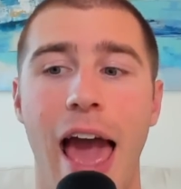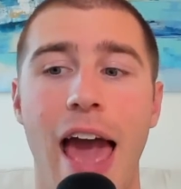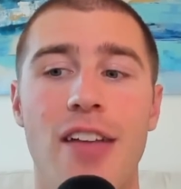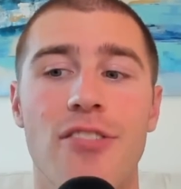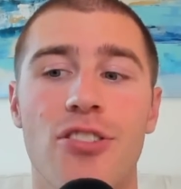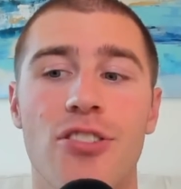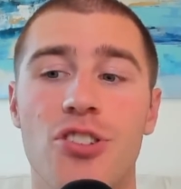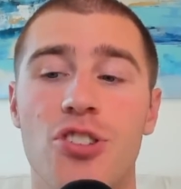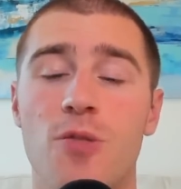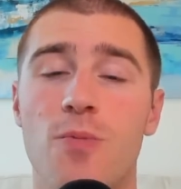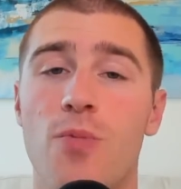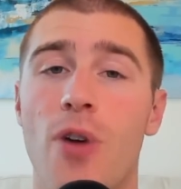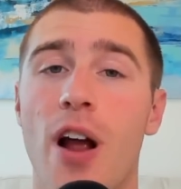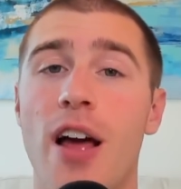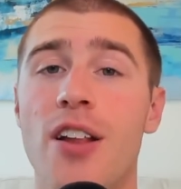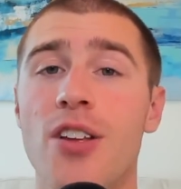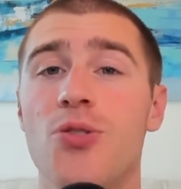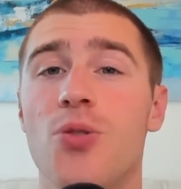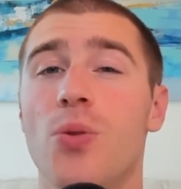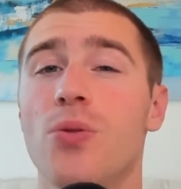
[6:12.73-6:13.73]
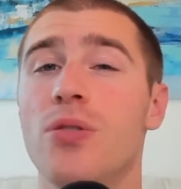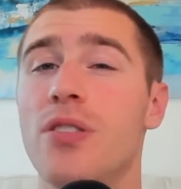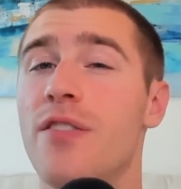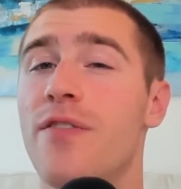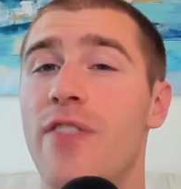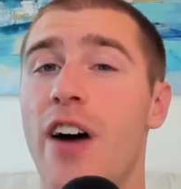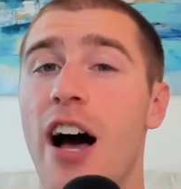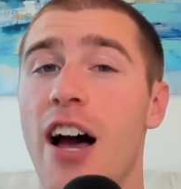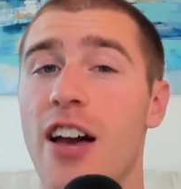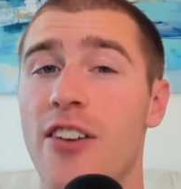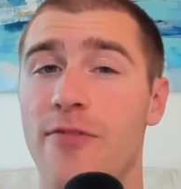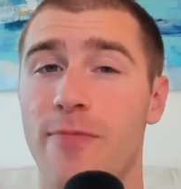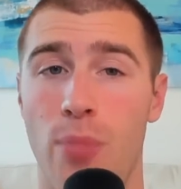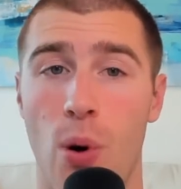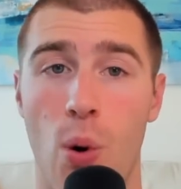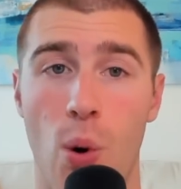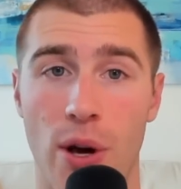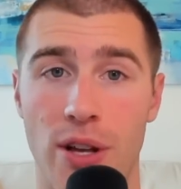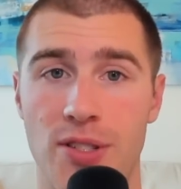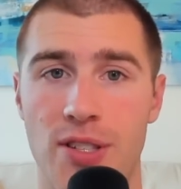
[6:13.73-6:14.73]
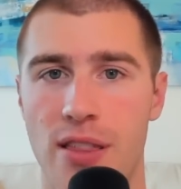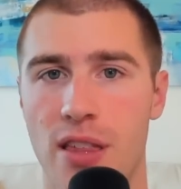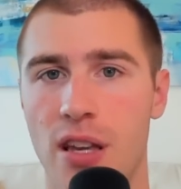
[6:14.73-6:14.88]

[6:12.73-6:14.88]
And the spread is only 5 points.